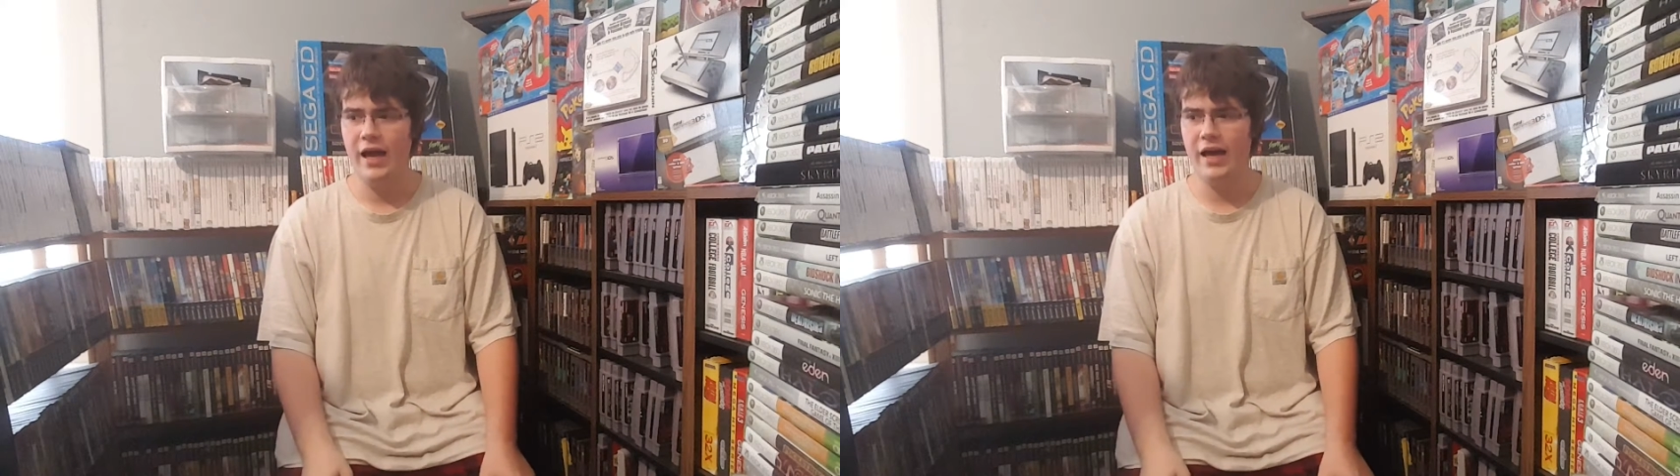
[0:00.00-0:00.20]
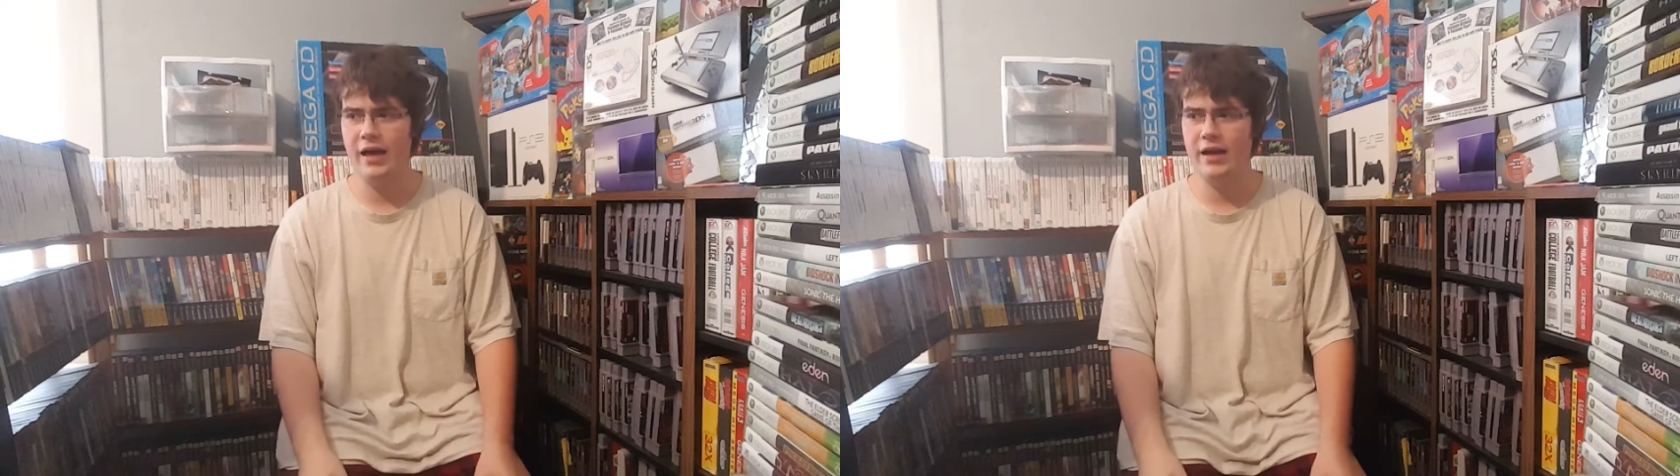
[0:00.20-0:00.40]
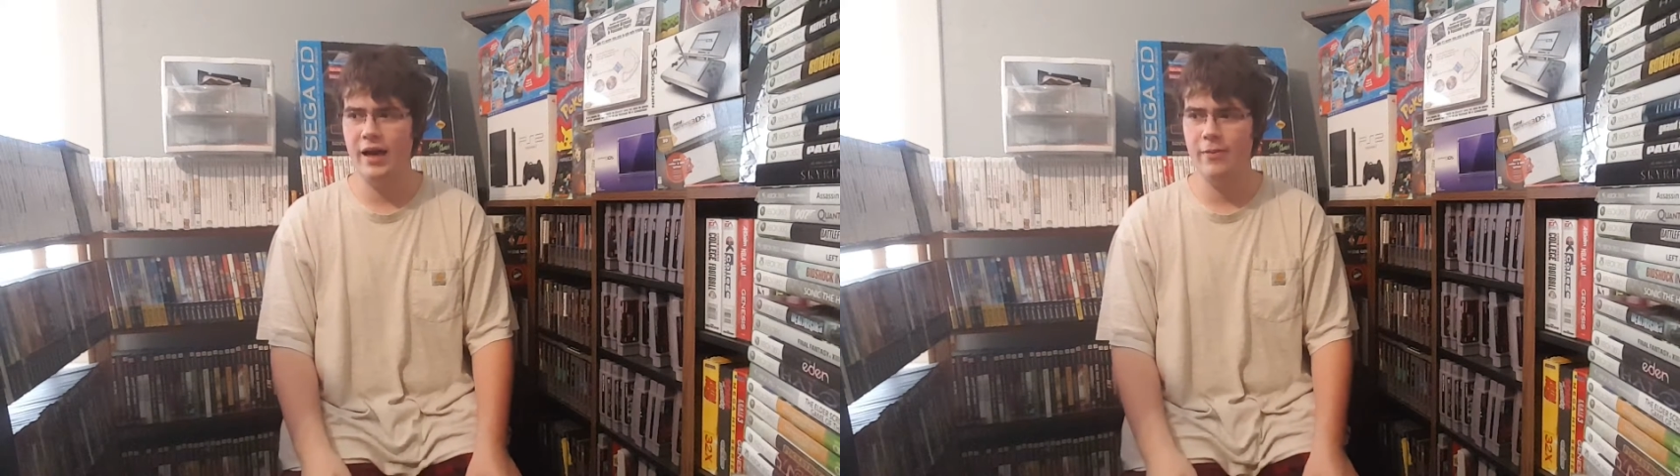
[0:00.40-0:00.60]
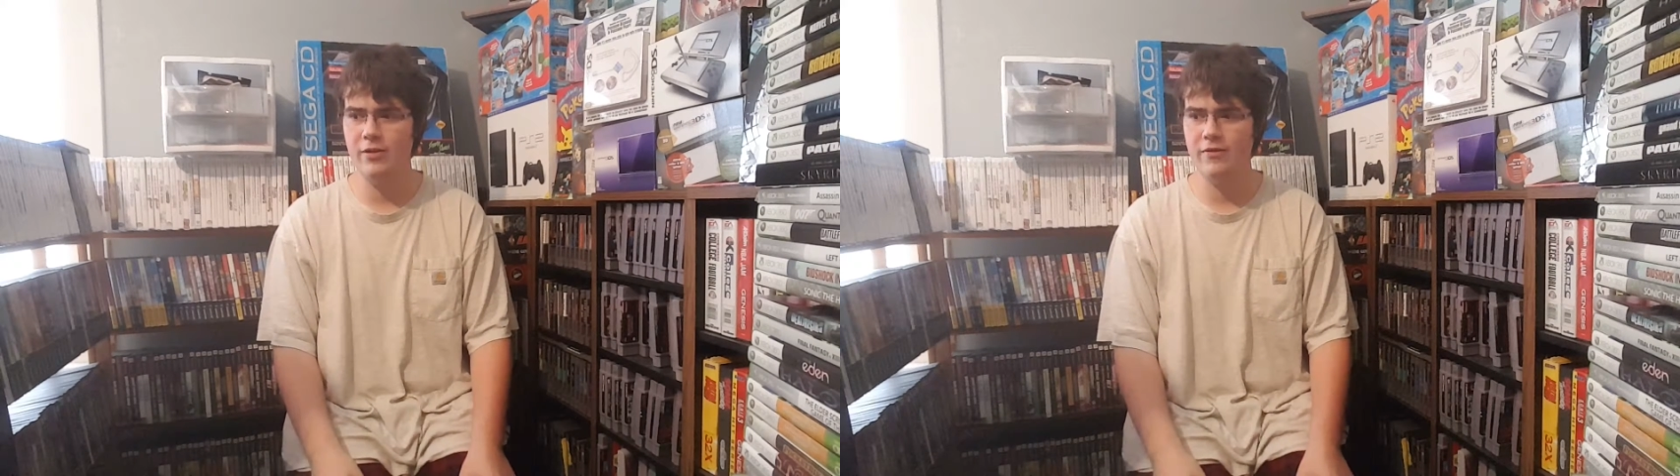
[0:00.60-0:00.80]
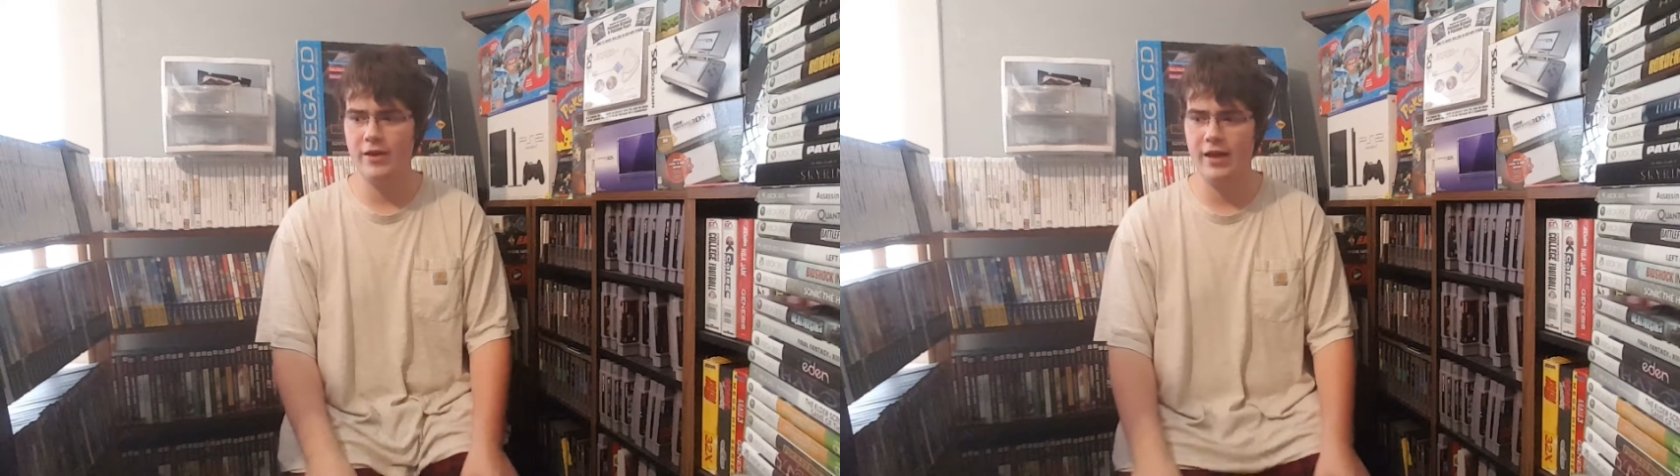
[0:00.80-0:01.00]
and I
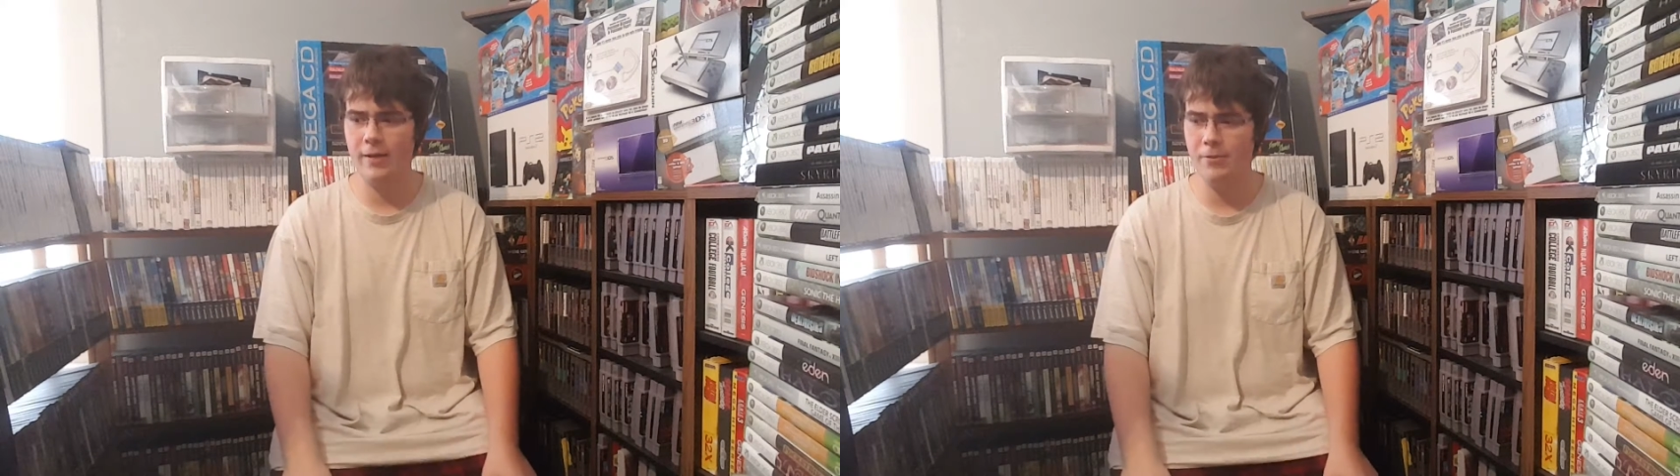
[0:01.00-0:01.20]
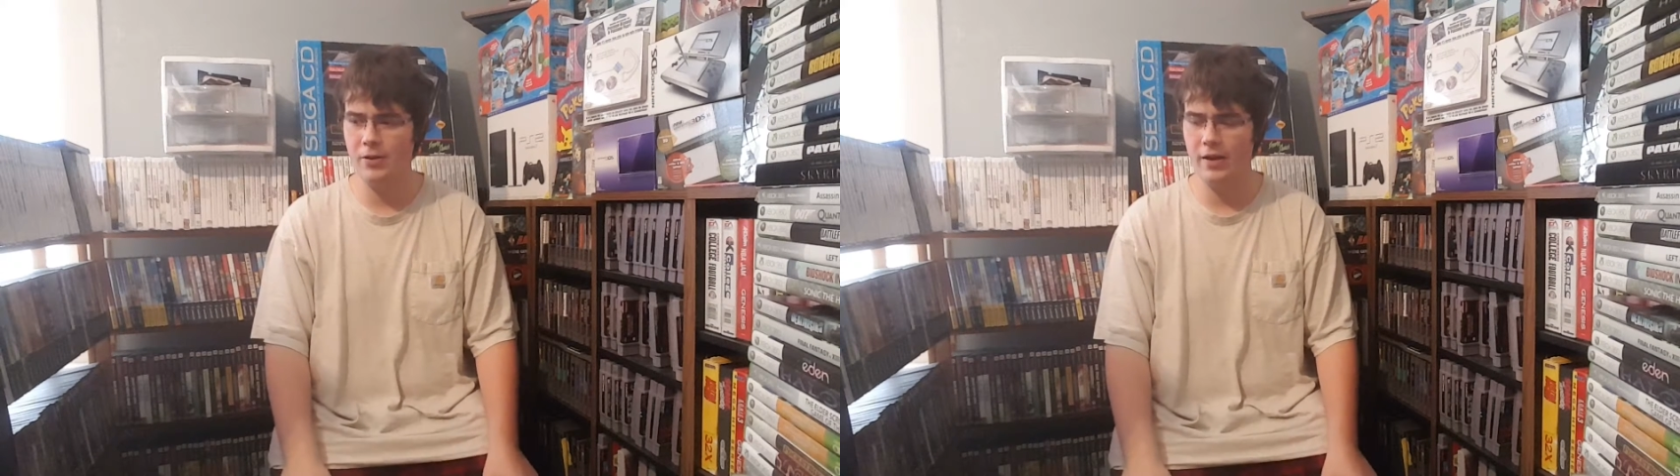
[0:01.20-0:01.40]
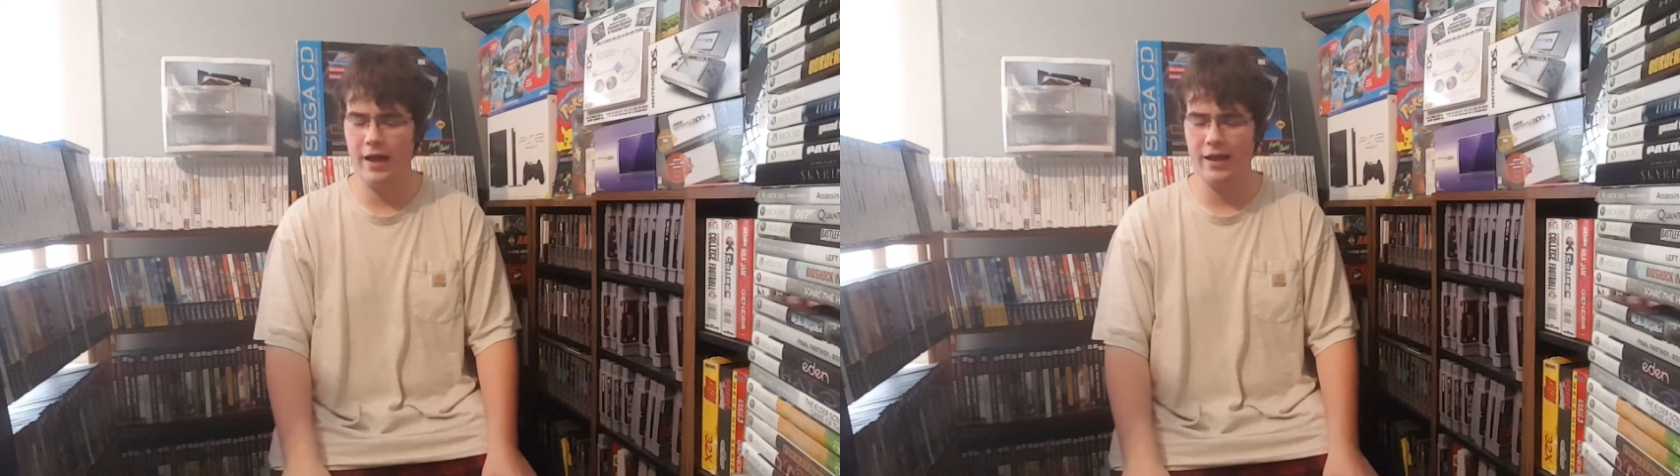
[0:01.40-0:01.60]
believe a couple,